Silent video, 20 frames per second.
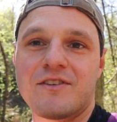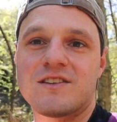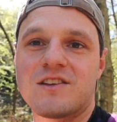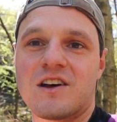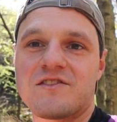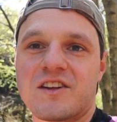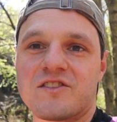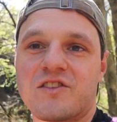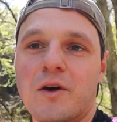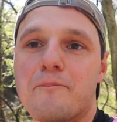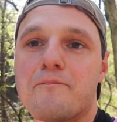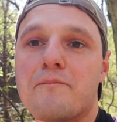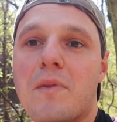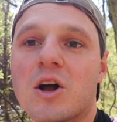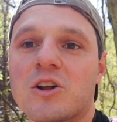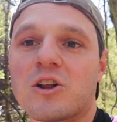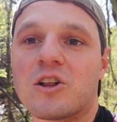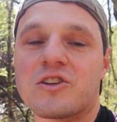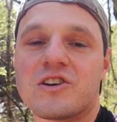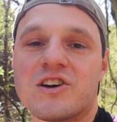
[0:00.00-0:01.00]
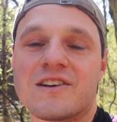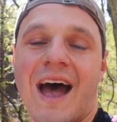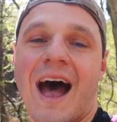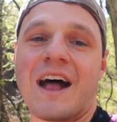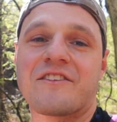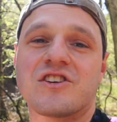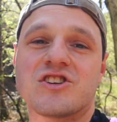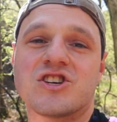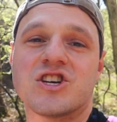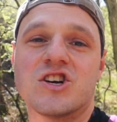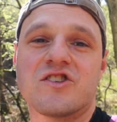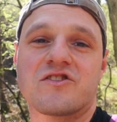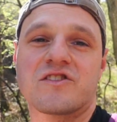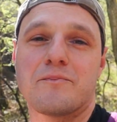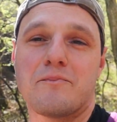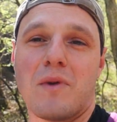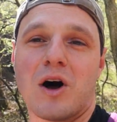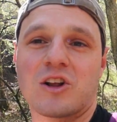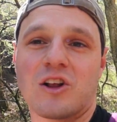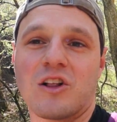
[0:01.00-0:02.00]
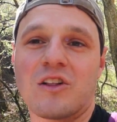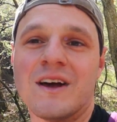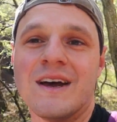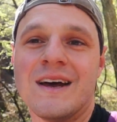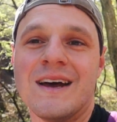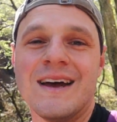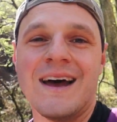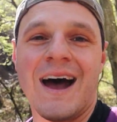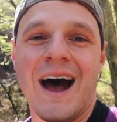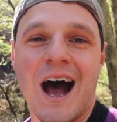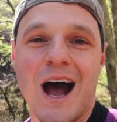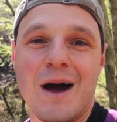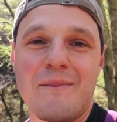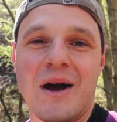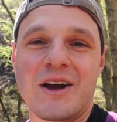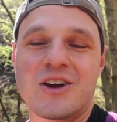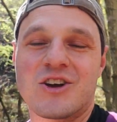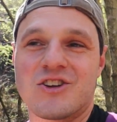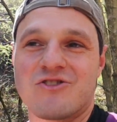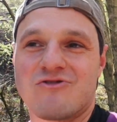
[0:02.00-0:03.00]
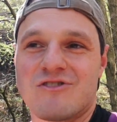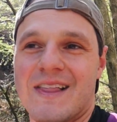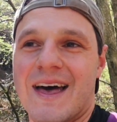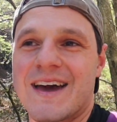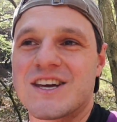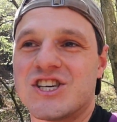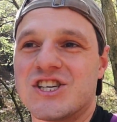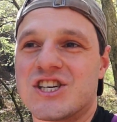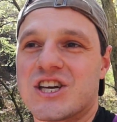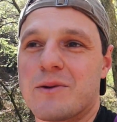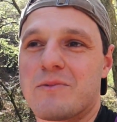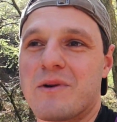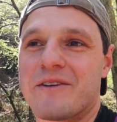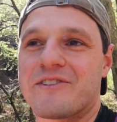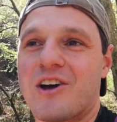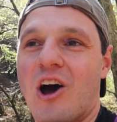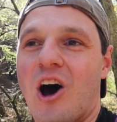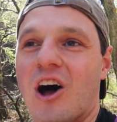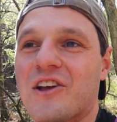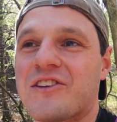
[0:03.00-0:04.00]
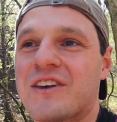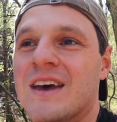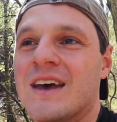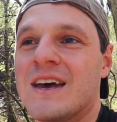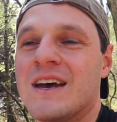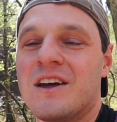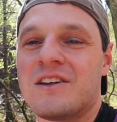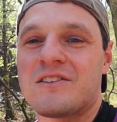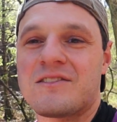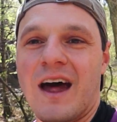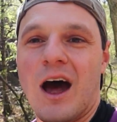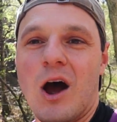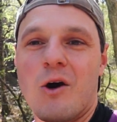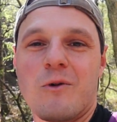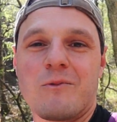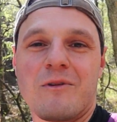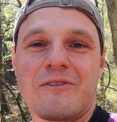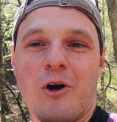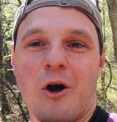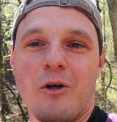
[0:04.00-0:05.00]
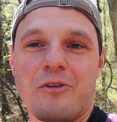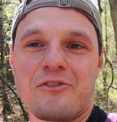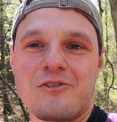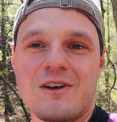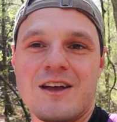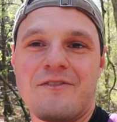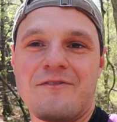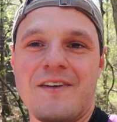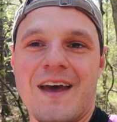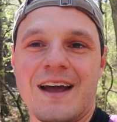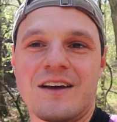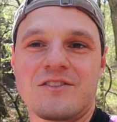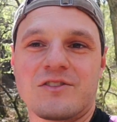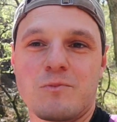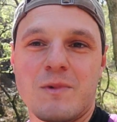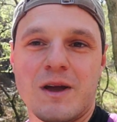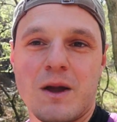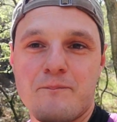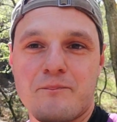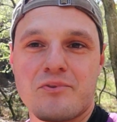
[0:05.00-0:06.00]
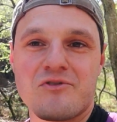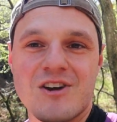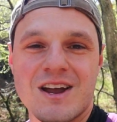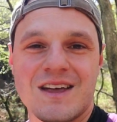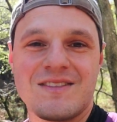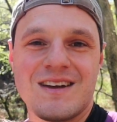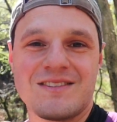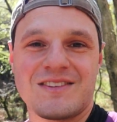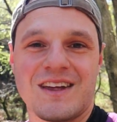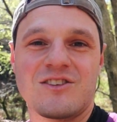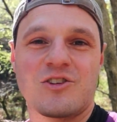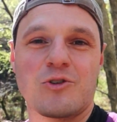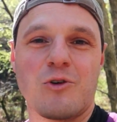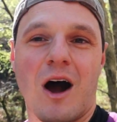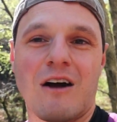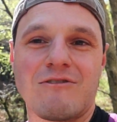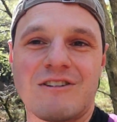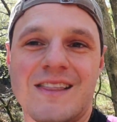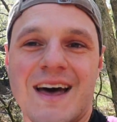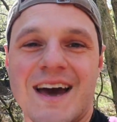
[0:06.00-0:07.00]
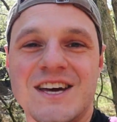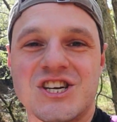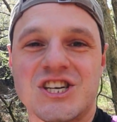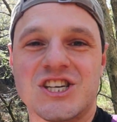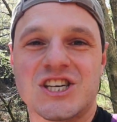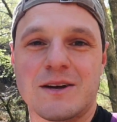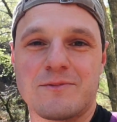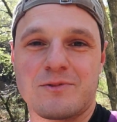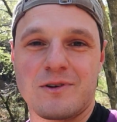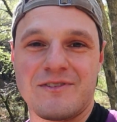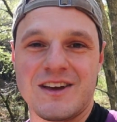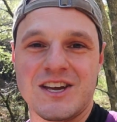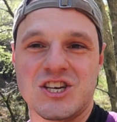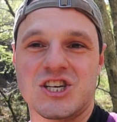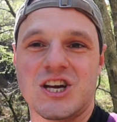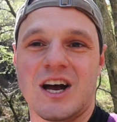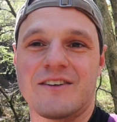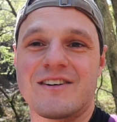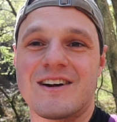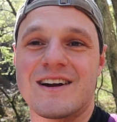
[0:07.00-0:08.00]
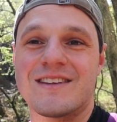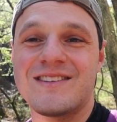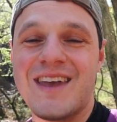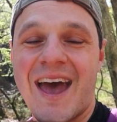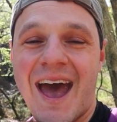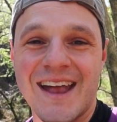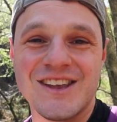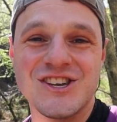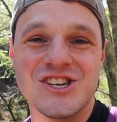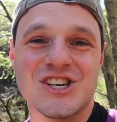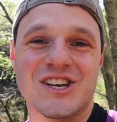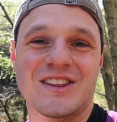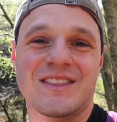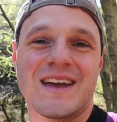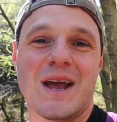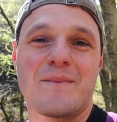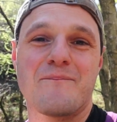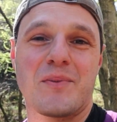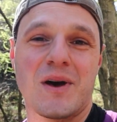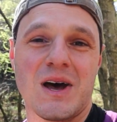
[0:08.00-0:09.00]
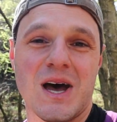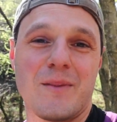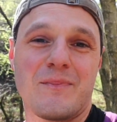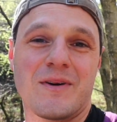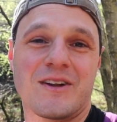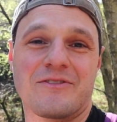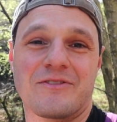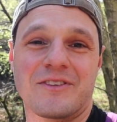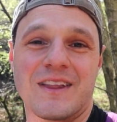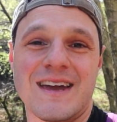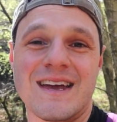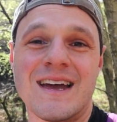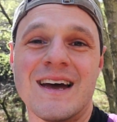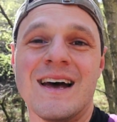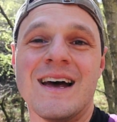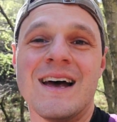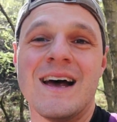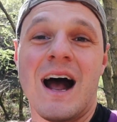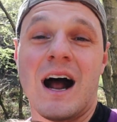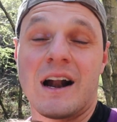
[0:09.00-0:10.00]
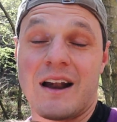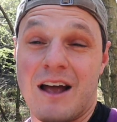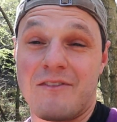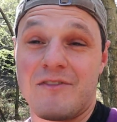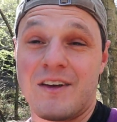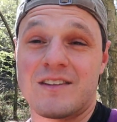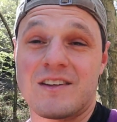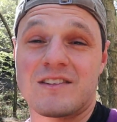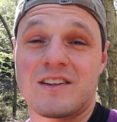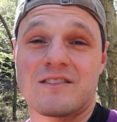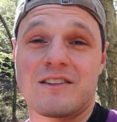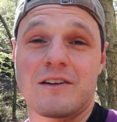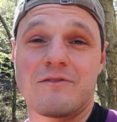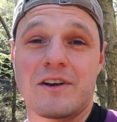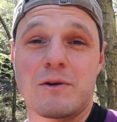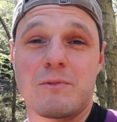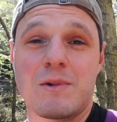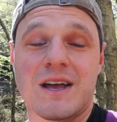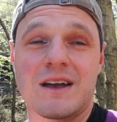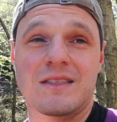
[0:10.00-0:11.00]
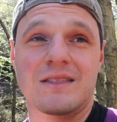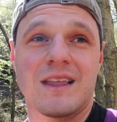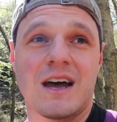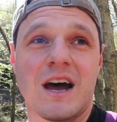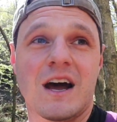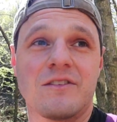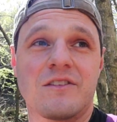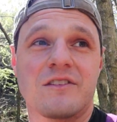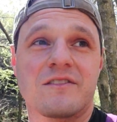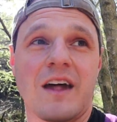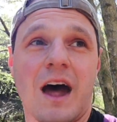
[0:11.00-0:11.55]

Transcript: He does it to model good attitudes, to model a good relationship with God. So we've got three things, and we can bring these into our relationships with each other intentionally and purposefully, and I think this is something we can learn.